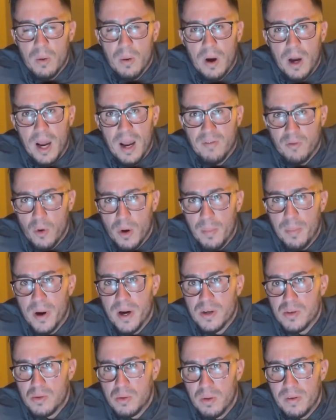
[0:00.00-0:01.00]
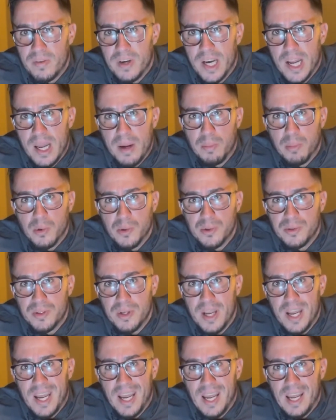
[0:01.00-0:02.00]
have grandparents who live in Naples,
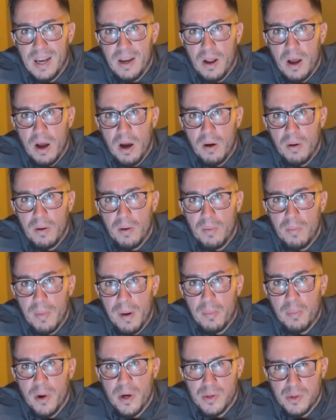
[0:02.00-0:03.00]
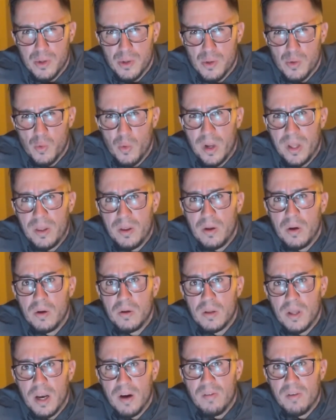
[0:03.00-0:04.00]
and my prayers are just with you
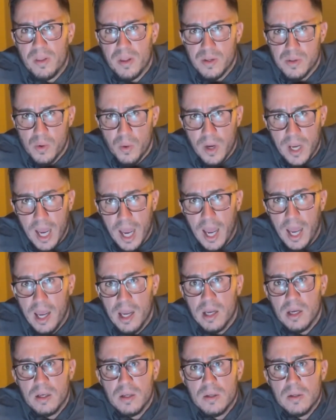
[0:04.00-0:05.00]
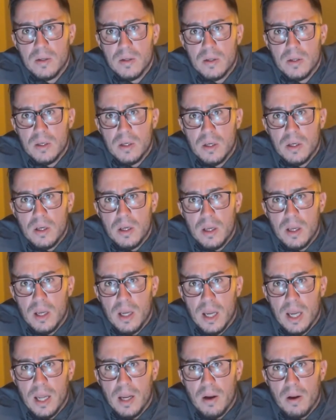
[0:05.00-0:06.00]
that everything's okay,
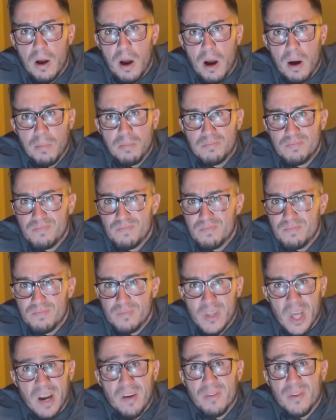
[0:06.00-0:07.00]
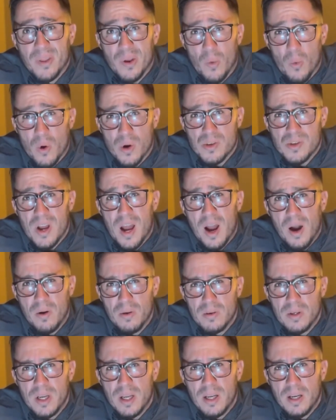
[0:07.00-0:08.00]
and that everything works
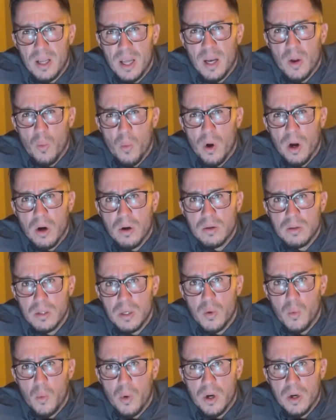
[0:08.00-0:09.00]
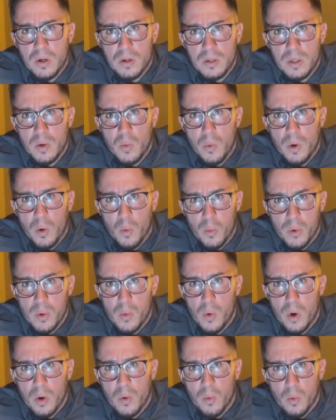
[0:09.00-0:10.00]
out, and it will. We
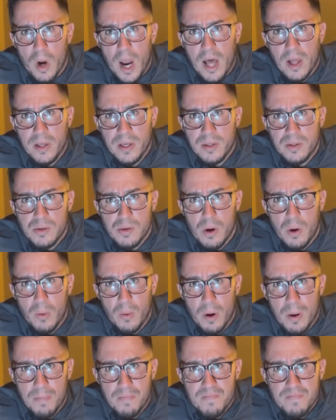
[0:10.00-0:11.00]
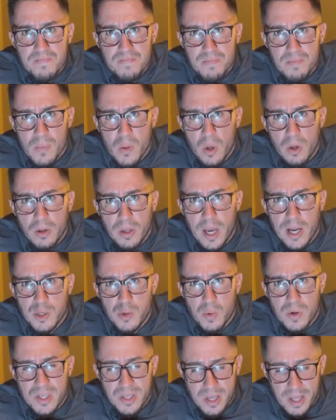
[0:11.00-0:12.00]
will rally. So, yeah, I just
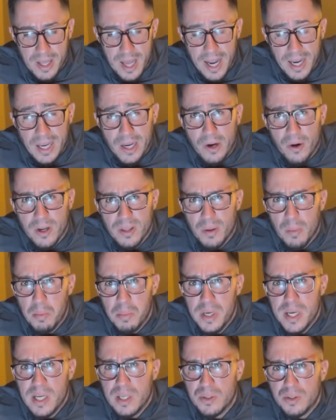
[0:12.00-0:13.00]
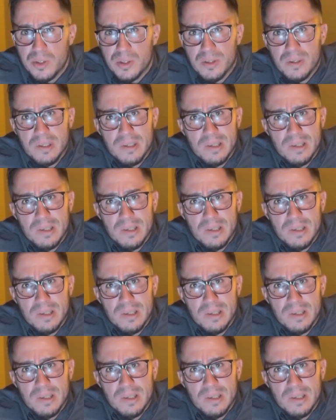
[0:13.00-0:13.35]
want to say that. Here at the beach,